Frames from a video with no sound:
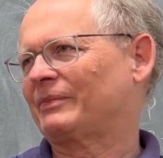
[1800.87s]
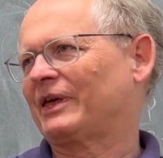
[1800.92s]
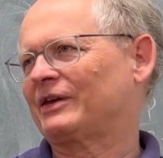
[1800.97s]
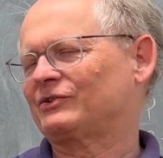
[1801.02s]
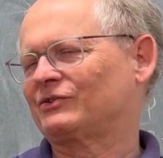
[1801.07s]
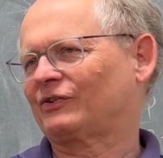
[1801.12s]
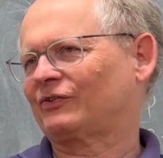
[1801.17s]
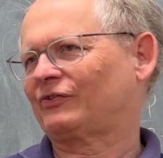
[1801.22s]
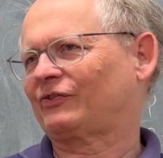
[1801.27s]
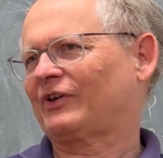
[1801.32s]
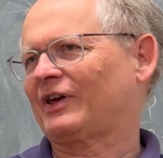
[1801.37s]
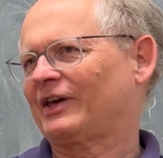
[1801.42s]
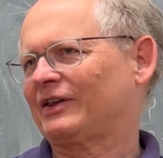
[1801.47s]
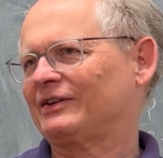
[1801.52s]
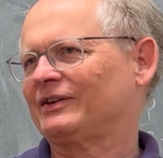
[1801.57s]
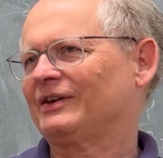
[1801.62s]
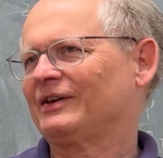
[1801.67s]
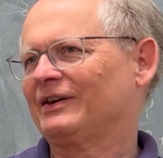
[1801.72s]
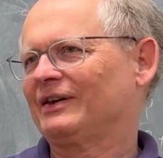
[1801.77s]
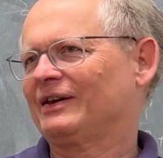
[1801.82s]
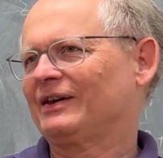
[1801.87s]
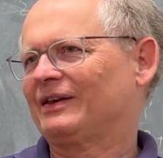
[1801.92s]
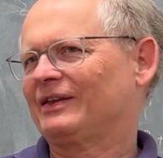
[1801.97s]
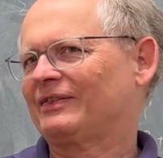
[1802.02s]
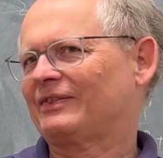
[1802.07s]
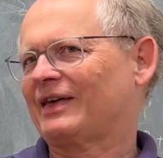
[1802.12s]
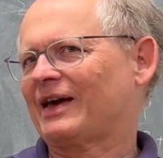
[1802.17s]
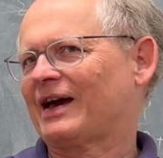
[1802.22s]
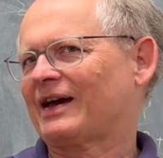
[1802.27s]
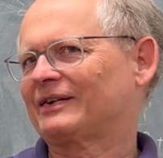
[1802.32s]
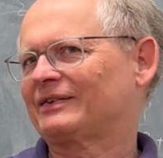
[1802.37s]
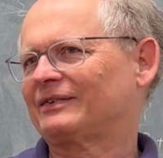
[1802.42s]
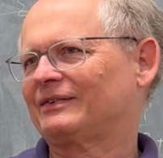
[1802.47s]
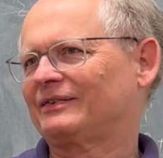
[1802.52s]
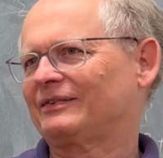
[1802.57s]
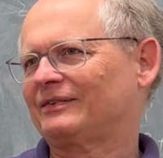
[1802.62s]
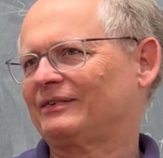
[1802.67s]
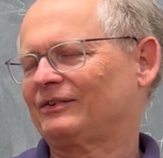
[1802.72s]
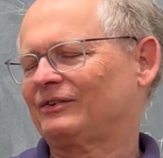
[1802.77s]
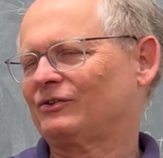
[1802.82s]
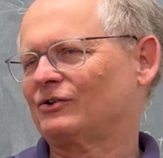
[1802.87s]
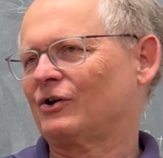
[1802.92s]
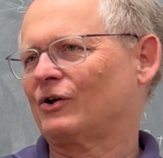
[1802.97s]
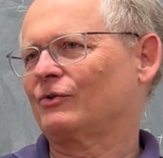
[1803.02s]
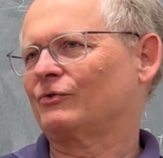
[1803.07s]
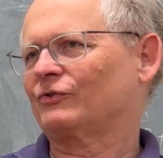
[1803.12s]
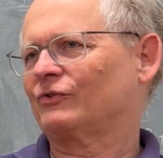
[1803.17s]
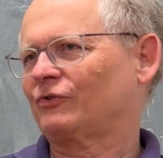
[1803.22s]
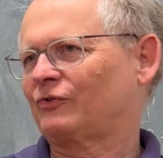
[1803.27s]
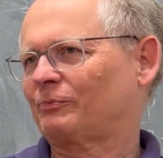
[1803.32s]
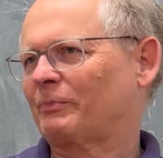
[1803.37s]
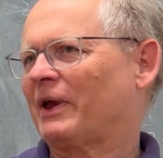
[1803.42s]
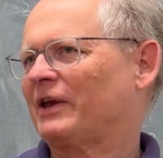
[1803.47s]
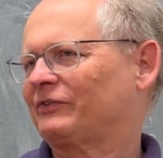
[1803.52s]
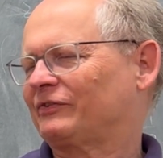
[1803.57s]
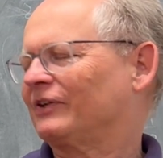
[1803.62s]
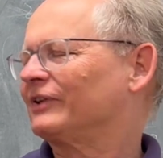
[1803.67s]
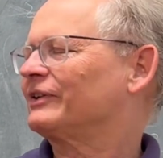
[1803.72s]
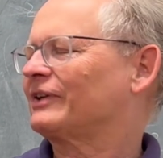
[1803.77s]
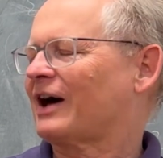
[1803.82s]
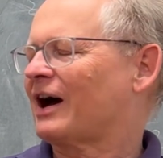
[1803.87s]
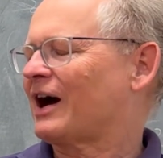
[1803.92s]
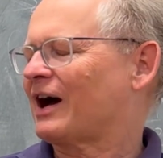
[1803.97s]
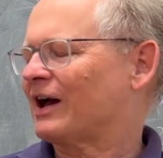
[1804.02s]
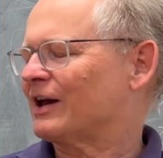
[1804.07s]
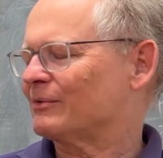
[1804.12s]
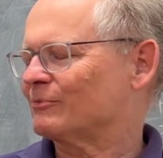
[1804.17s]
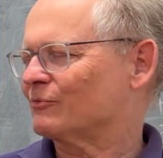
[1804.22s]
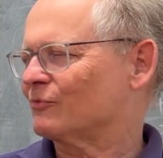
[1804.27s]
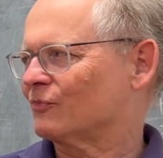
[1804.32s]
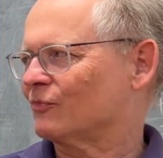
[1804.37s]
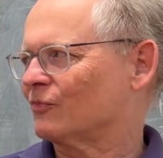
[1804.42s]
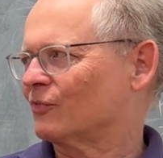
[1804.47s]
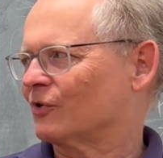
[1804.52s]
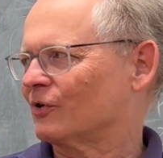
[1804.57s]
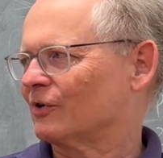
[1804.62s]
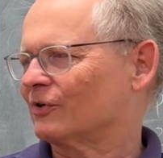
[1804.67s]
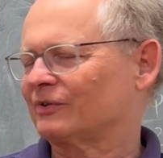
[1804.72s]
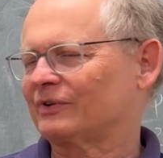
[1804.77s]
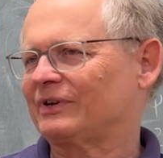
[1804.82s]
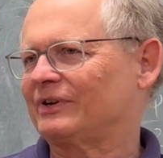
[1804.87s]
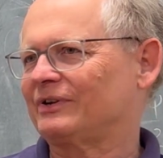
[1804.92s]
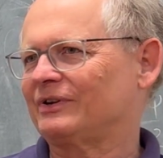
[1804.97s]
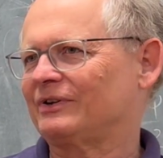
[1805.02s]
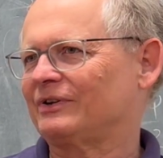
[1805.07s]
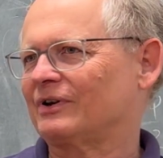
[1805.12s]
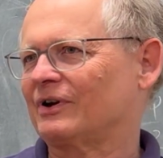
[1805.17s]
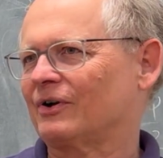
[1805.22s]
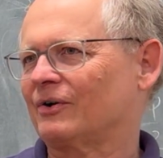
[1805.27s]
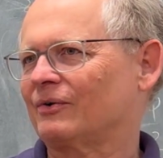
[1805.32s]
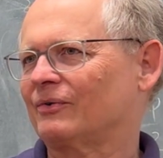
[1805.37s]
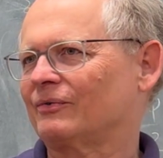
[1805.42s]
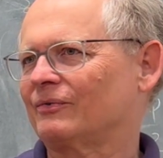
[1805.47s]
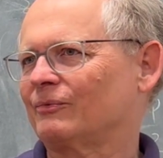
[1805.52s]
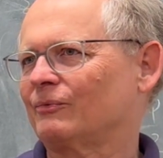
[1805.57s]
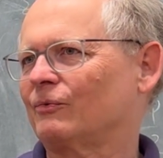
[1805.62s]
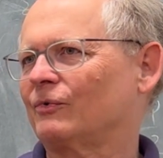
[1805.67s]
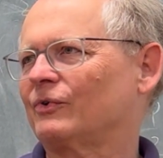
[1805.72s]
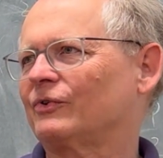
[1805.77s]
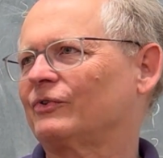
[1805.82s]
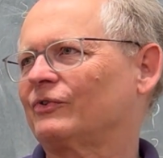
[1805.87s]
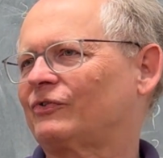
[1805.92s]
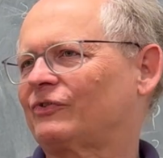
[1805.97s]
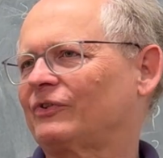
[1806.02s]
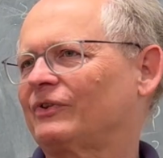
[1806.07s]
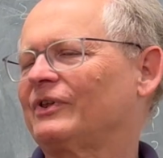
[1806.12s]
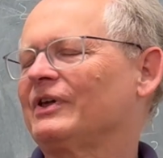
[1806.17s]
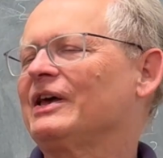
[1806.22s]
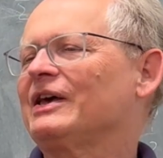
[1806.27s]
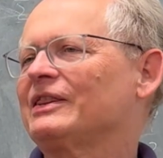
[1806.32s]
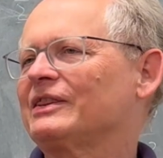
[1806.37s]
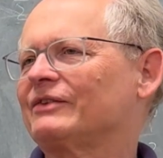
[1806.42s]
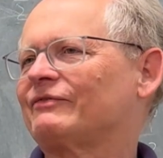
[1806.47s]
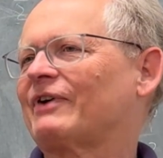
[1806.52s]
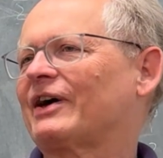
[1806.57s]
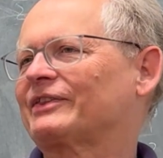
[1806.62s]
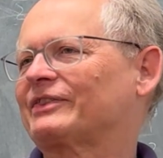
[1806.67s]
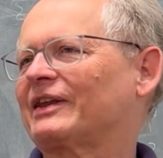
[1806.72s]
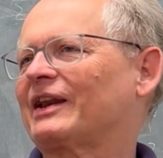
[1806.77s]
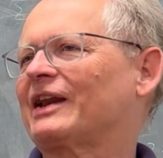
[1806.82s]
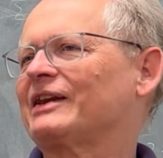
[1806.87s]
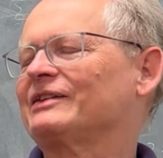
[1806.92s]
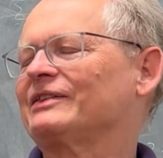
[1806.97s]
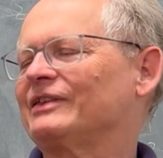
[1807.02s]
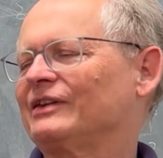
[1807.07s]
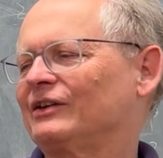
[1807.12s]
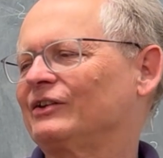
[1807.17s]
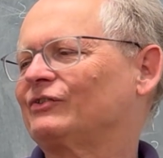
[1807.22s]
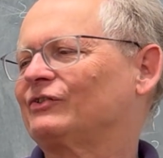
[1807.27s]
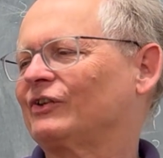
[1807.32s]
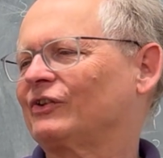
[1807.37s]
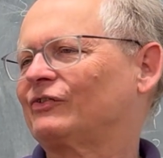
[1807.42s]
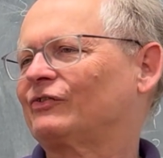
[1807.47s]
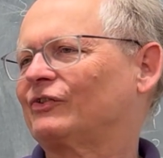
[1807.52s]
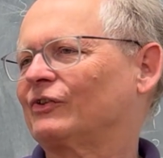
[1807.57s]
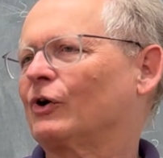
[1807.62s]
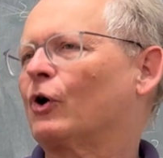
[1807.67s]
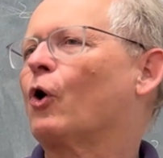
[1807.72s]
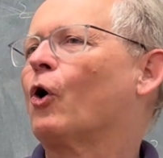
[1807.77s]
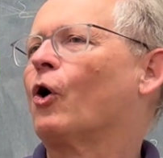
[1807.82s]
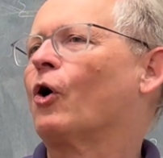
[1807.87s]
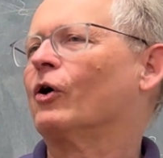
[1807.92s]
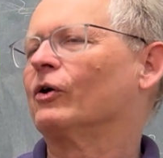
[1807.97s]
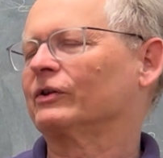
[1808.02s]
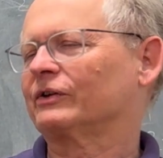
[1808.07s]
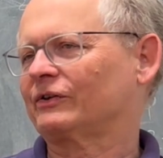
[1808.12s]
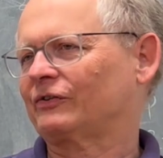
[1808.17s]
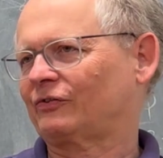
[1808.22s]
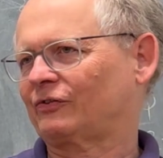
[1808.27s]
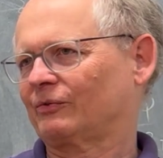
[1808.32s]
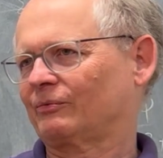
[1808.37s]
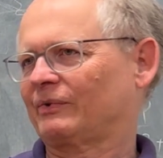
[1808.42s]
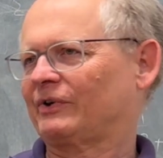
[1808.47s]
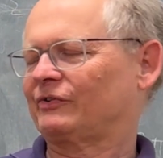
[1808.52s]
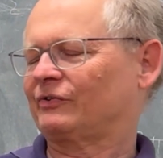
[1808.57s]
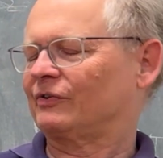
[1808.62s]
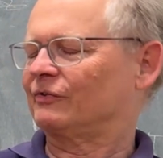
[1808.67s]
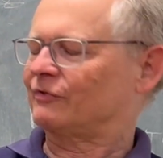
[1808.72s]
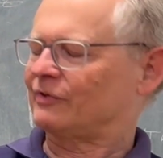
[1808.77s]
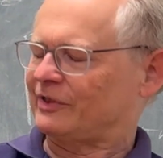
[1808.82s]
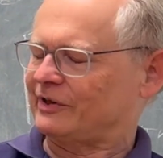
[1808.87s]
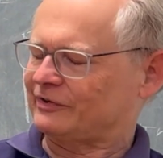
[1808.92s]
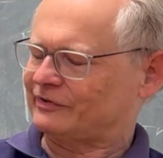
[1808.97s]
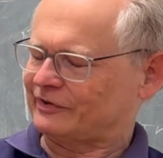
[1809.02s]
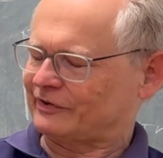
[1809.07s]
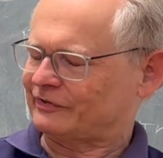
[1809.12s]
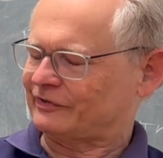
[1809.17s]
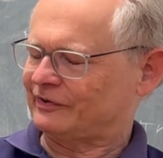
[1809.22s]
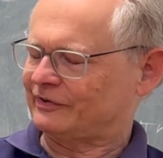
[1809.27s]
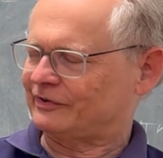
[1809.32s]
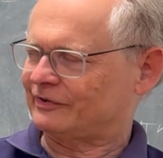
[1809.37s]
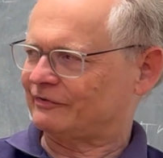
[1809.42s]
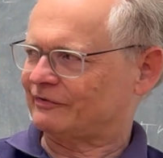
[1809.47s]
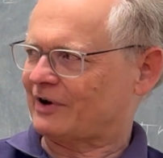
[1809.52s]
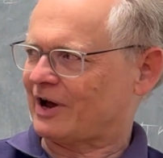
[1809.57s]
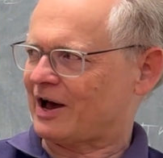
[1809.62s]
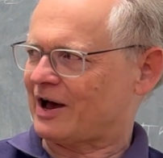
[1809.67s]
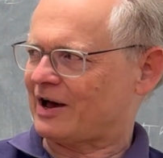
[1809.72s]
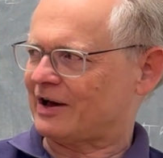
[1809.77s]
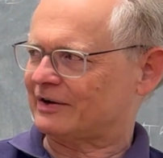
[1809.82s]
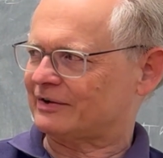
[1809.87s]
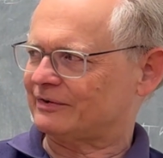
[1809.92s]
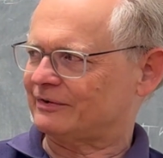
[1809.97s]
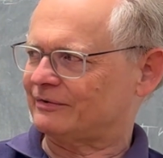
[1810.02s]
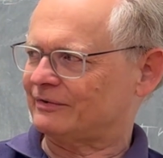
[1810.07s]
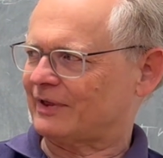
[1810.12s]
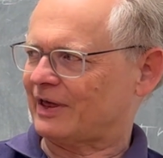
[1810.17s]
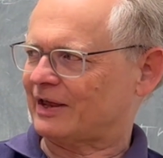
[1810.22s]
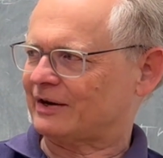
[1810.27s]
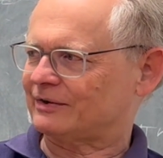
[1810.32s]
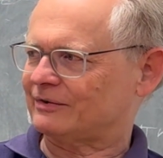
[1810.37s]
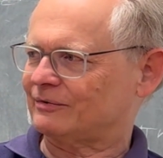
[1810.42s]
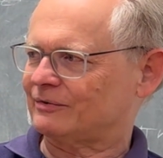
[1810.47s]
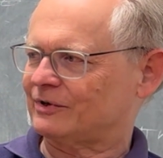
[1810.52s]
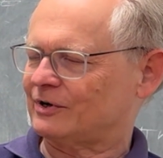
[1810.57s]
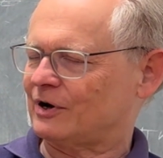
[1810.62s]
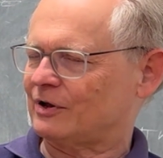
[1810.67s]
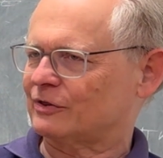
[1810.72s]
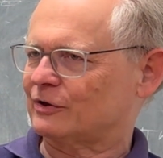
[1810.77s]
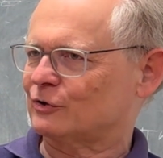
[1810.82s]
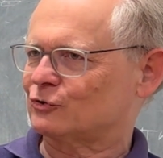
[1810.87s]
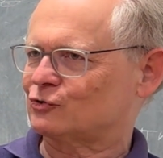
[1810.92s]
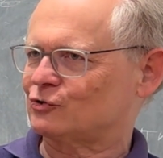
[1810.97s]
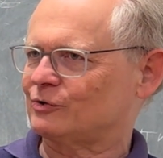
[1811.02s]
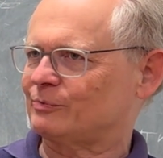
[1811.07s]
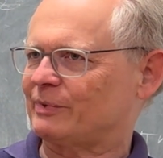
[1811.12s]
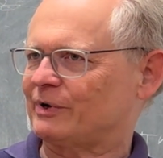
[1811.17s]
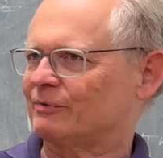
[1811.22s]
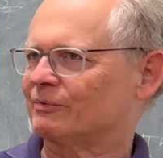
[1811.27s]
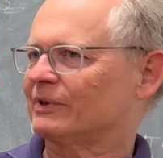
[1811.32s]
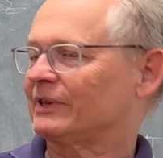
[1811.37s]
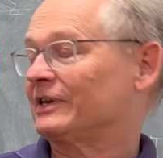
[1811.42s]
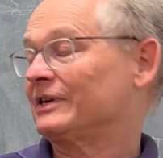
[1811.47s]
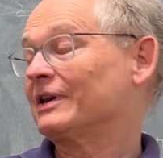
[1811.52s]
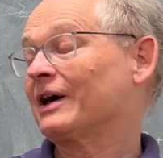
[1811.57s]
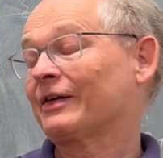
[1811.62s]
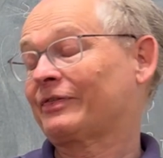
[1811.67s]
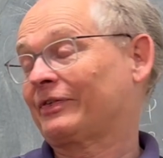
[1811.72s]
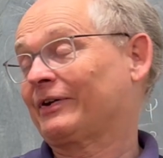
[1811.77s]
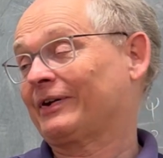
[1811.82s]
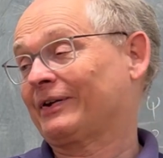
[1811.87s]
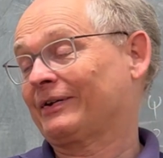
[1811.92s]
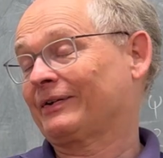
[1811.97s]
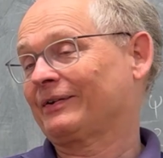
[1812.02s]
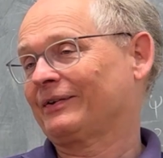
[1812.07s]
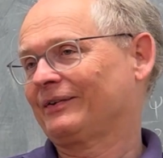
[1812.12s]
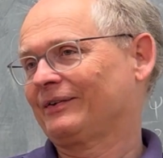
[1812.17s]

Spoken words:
They just said that, space and time were, the fact that anything exists at all is the reason for the existence of God, that, there should be really nothing.